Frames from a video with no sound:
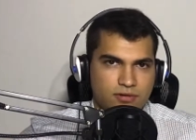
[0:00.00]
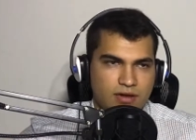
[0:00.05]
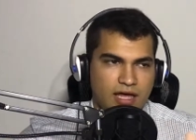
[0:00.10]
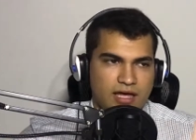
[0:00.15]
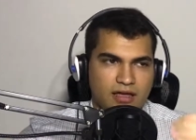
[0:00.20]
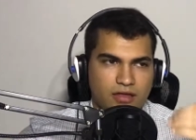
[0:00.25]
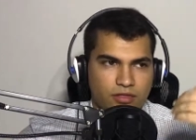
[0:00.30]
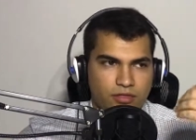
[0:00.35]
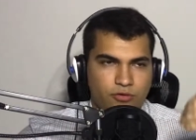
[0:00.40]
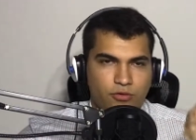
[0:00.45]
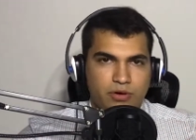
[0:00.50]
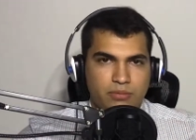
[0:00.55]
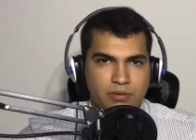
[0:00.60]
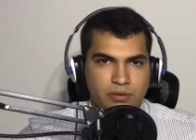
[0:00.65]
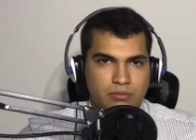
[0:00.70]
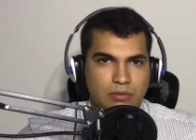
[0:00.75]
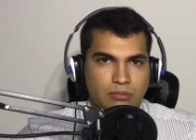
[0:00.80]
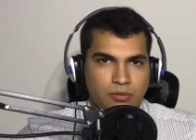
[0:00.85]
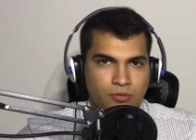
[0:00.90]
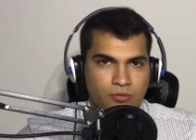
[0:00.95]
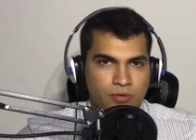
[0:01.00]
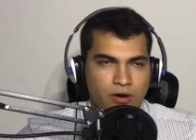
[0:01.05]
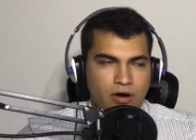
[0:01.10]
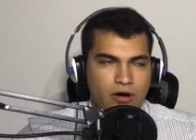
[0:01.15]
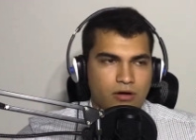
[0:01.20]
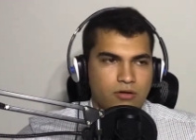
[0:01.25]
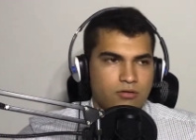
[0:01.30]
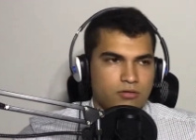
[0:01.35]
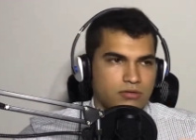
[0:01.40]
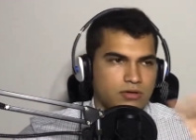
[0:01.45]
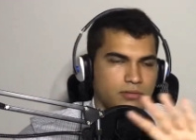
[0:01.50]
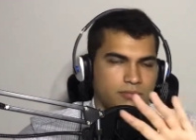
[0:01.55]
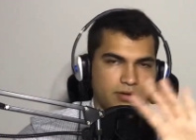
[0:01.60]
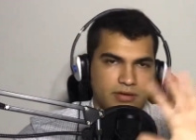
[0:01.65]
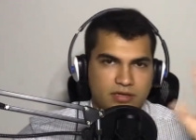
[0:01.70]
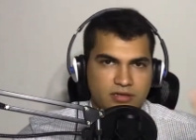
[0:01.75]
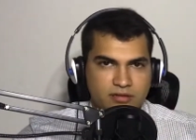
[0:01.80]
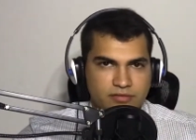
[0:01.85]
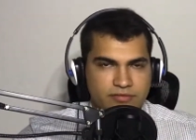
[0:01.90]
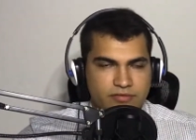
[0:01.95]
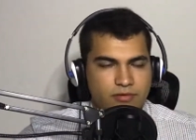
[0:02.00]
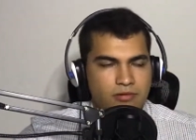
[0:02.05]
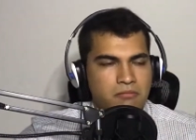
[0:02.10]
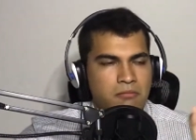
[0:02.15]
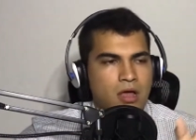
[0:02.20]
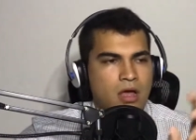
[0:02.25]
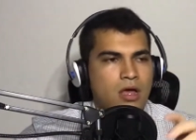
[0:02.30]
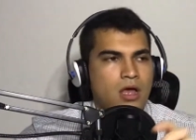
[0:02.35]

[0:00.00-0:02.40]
like 3 people per row, completely full.